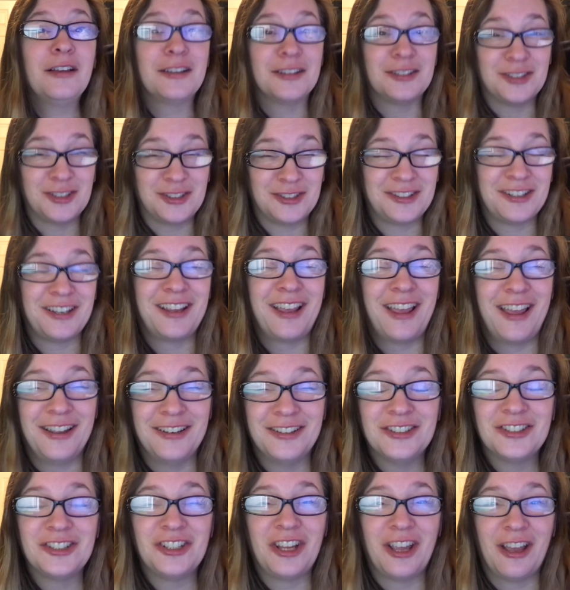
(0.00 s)
because
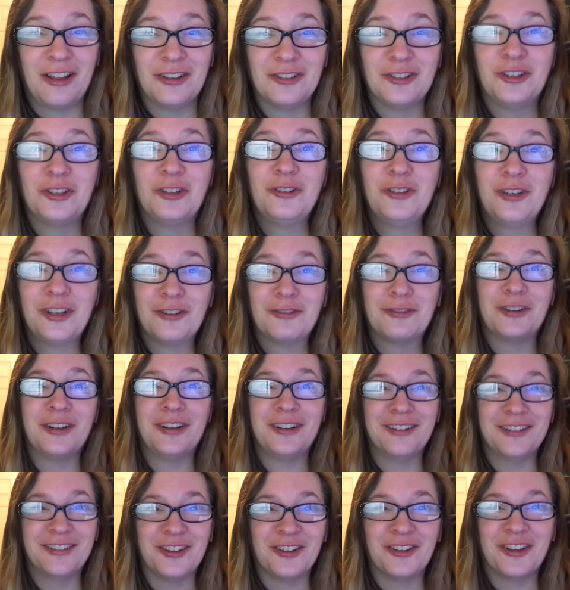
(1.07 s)
again, she had two
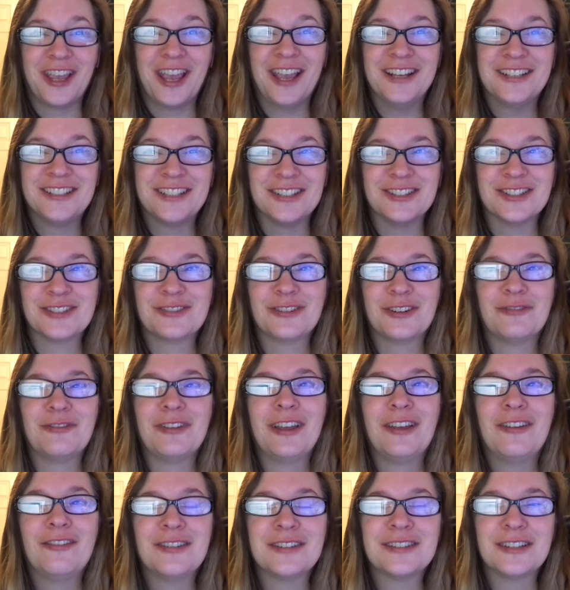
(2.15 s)
different locations for
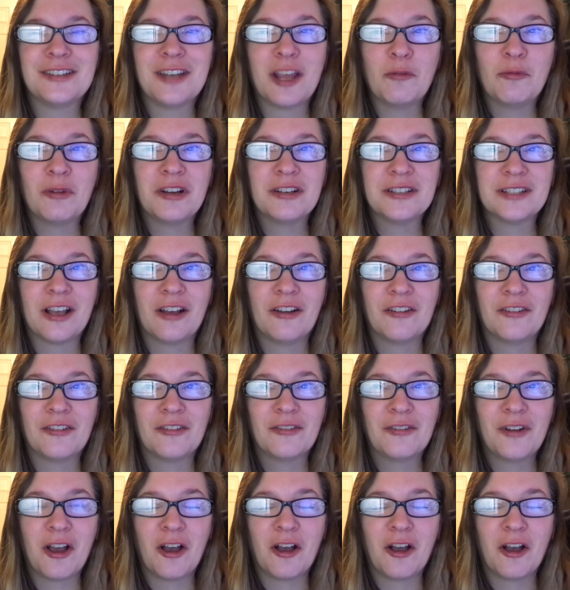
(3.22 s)
me, was a neighboring town,